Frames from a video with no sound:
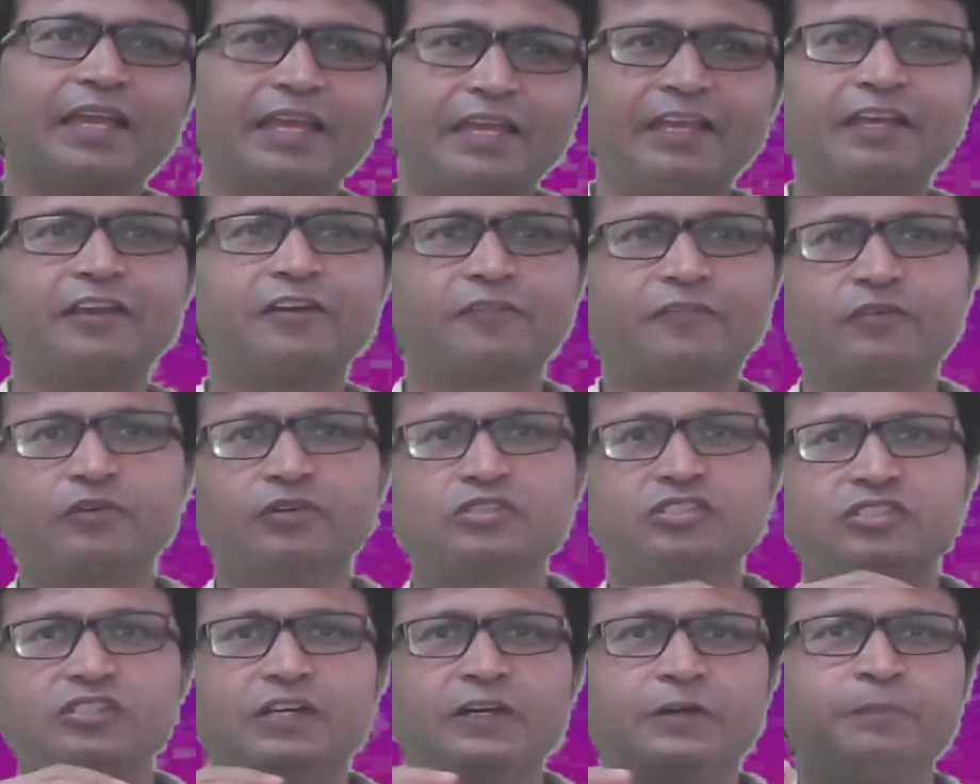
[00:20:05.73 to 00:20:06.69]
Here of
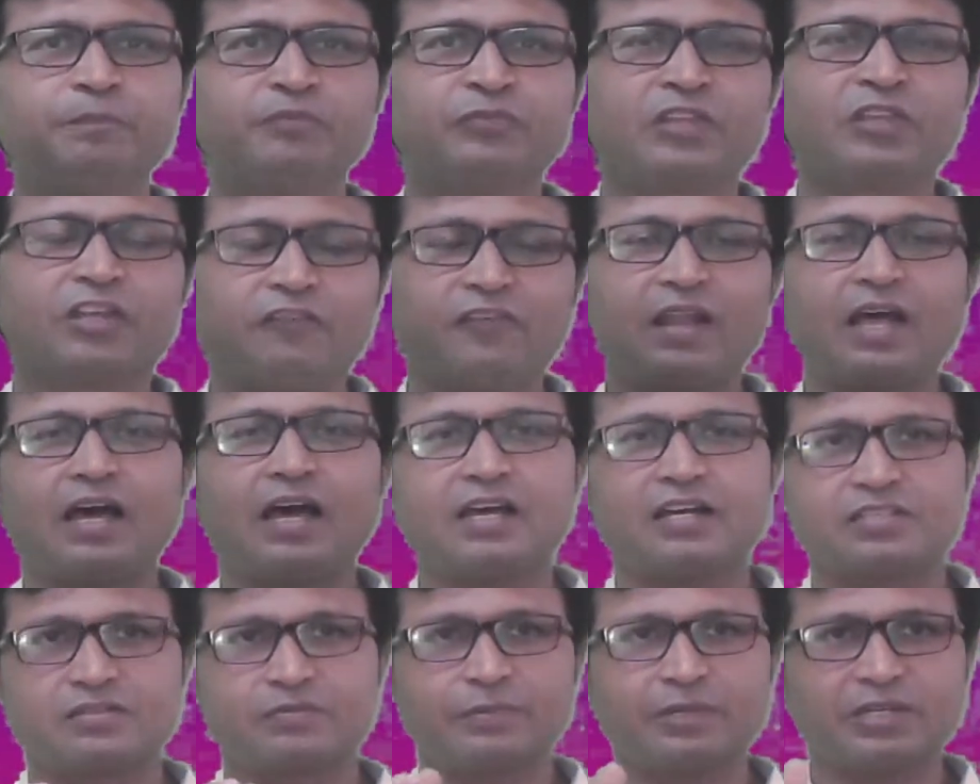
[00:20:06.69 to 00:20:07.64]
course the
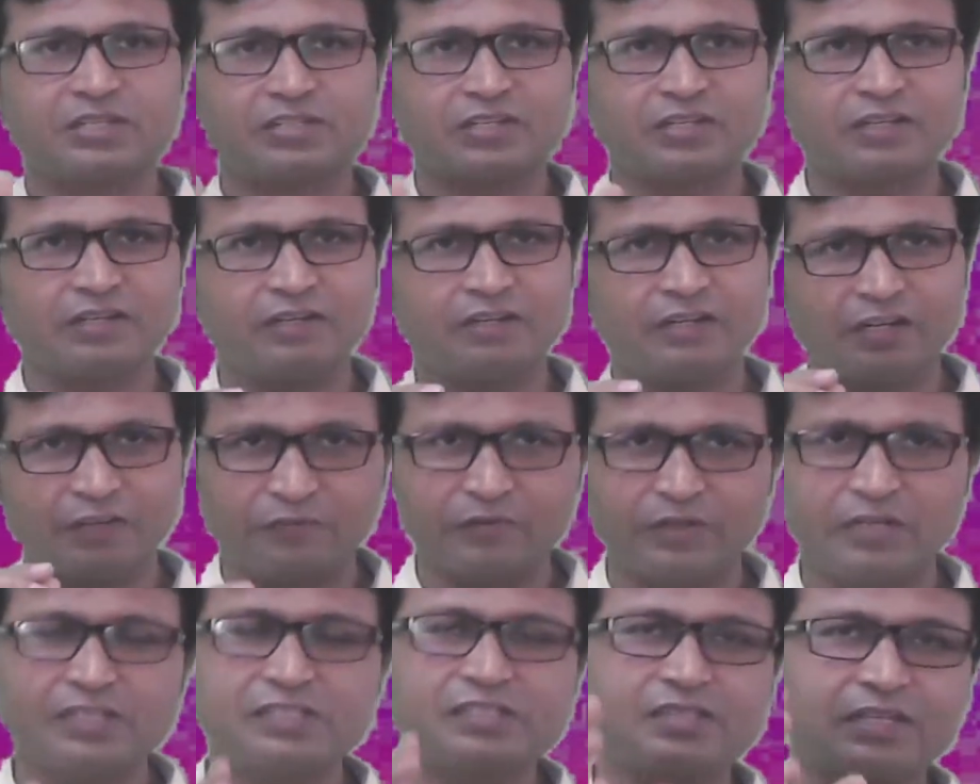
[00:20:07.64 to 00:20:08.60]
flowers mentioned are
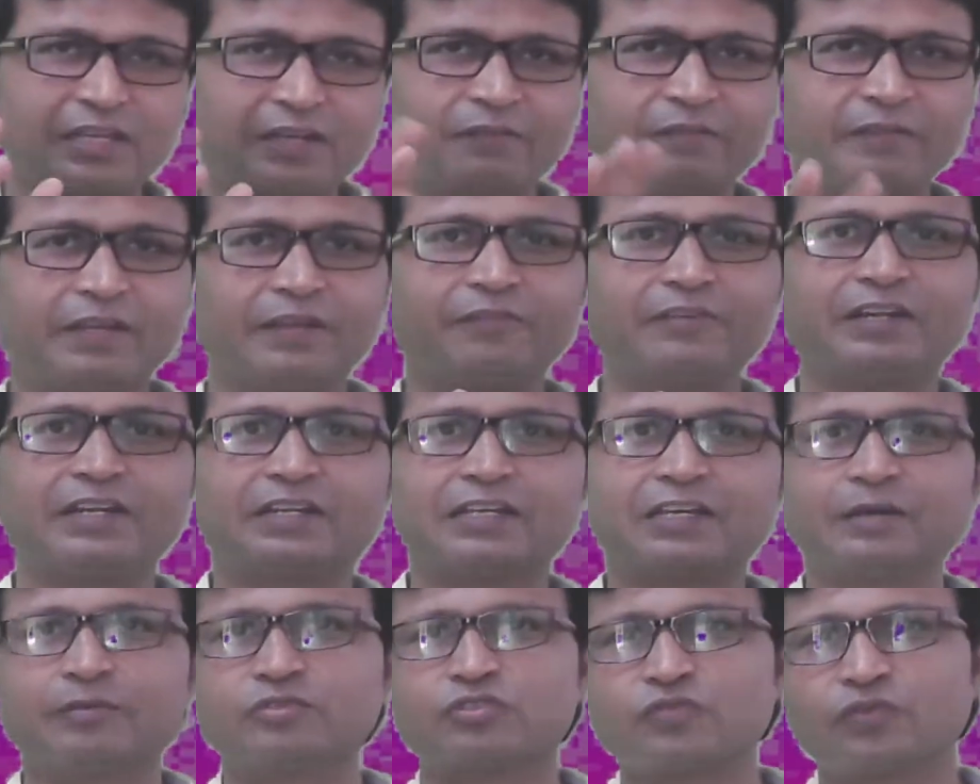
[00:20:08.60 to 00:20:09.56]
daffodils, and whenever it
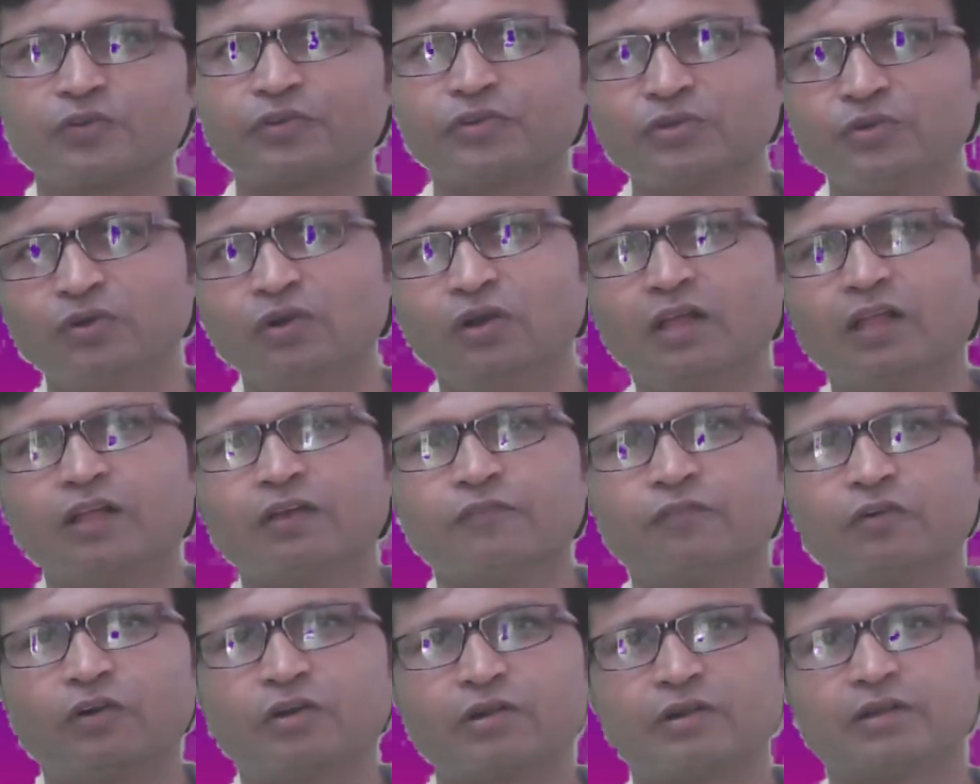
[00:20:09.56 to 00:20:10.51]
comes for you
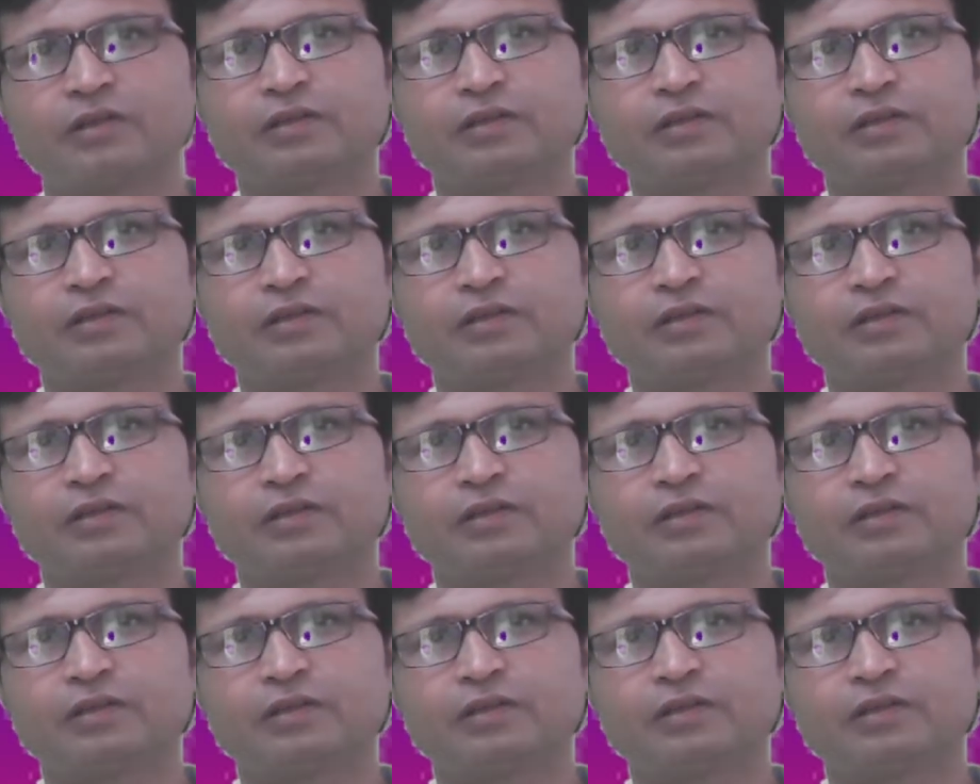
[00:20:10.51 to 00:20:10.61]
for